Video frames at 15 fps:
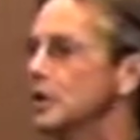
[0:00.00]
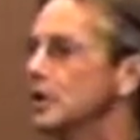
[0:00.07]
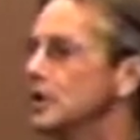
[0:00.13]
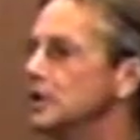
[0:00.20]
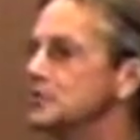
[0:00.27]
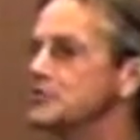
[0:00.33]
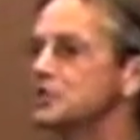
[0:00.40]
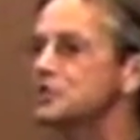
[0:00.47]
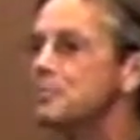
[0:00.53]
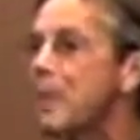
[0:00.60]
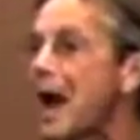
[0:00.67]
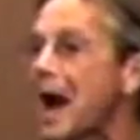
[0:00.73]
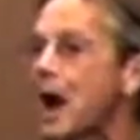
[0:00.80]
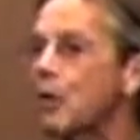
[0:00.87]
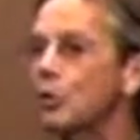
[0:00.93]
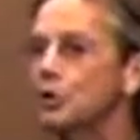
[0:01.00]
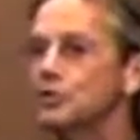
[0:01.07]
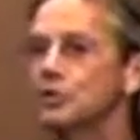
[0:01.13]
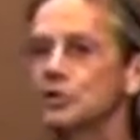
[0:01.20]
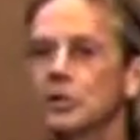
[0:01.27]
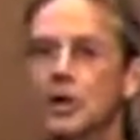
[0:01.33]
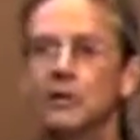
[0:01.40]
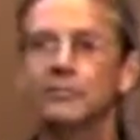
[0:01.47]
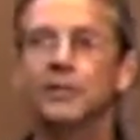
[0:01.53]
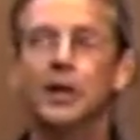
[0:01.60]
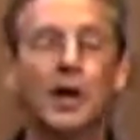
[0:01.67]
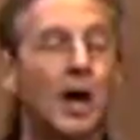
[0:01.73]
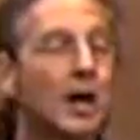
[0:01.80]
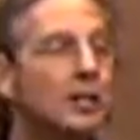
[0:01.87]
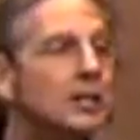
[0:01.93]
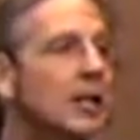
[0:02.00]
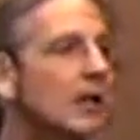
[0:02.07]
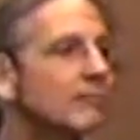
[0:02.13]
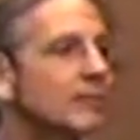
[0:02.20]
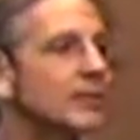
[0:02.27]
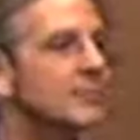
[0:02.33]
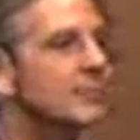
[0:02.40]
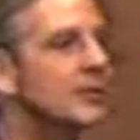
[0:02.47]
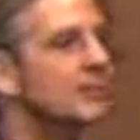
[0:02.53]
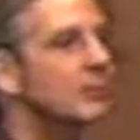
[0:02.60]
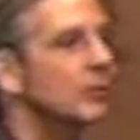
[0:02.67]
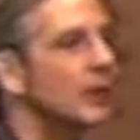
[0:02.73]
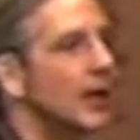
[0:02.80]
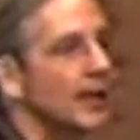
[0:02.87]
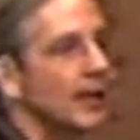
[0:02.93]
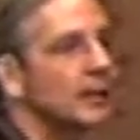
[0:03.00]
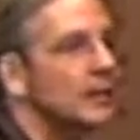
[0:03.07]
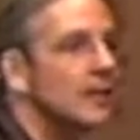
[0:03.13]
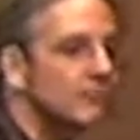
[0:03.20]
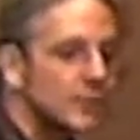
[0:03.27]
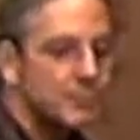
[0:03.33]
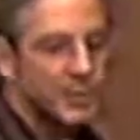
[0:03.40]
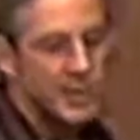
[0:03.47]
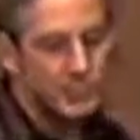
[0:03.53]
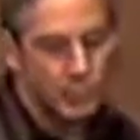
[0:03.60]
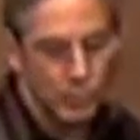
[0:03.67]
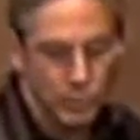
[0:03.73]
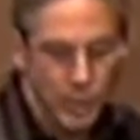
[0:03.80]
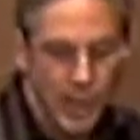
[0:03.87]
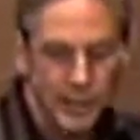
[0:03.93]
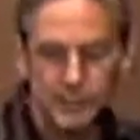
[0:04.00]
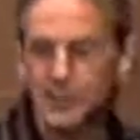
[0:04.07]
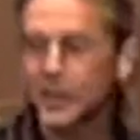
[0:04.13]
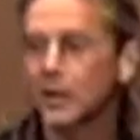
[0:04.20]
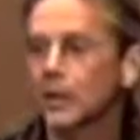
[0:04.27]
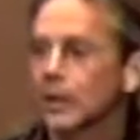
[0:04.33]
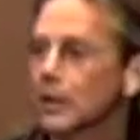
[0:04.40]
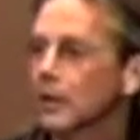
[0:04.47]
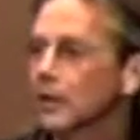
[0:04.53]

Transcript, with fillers: He gives us power to love unlovely people, like unlovely people like me.